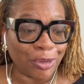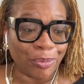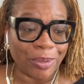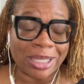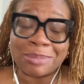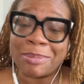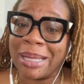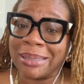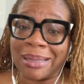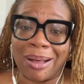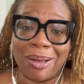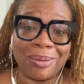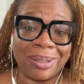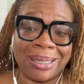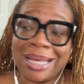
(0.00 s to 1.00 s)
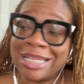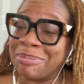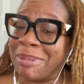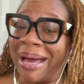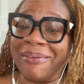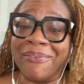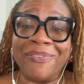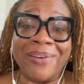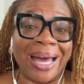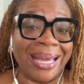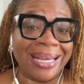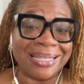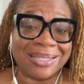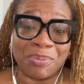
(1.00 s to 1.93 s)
That's my thought, and that's my advice